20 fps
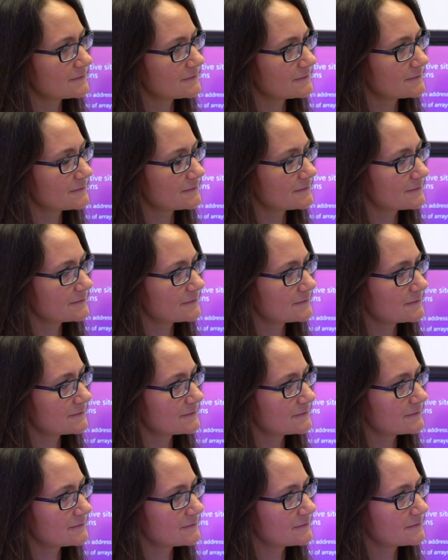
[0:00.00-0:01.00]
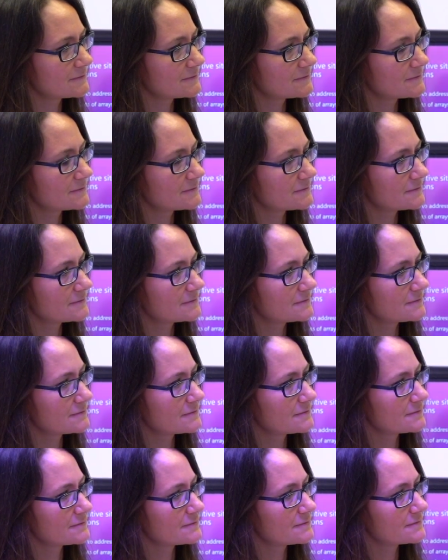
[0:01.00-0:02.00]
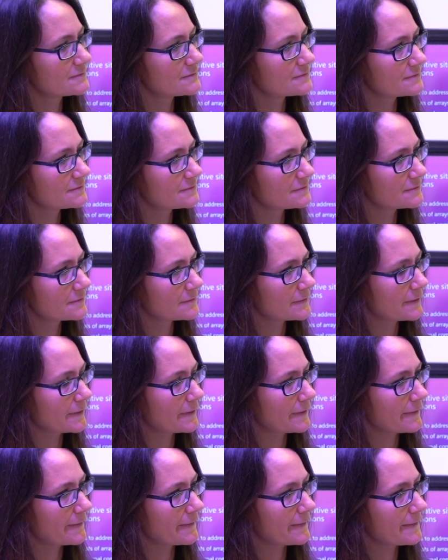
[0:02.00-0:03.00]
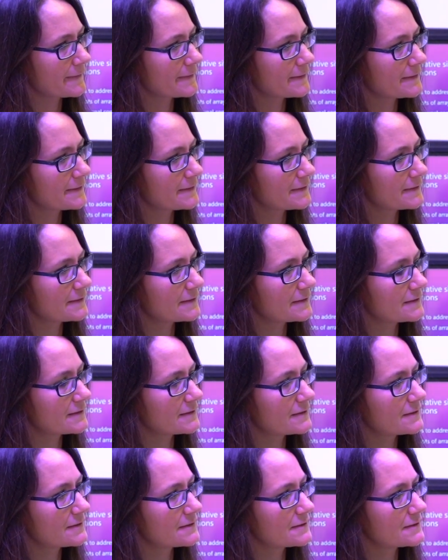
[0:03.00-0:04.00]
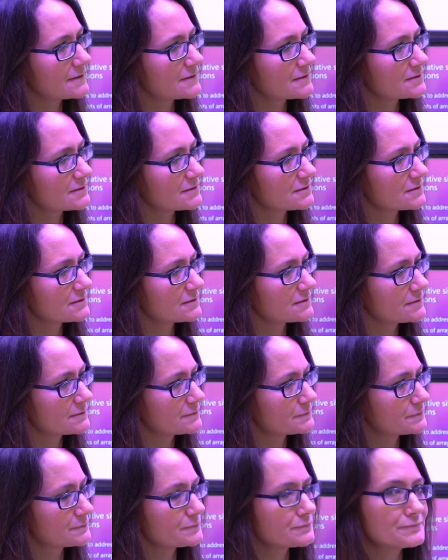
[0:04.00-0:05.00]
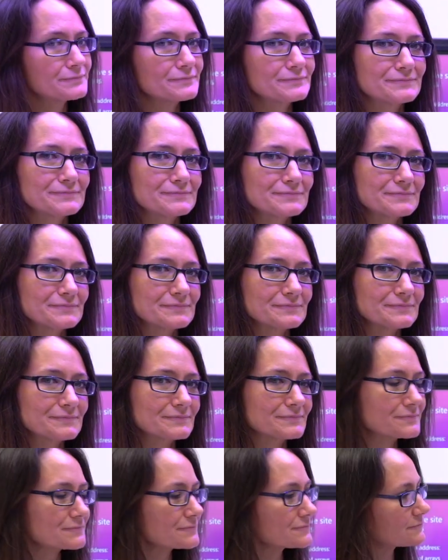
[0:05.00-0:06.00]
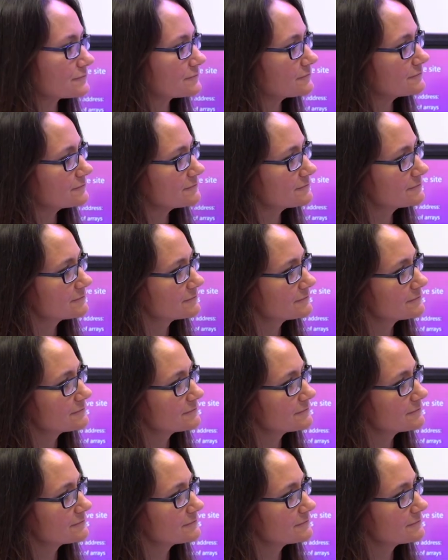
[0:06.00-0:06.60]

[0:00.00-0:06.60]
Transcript: This person isn't speaking.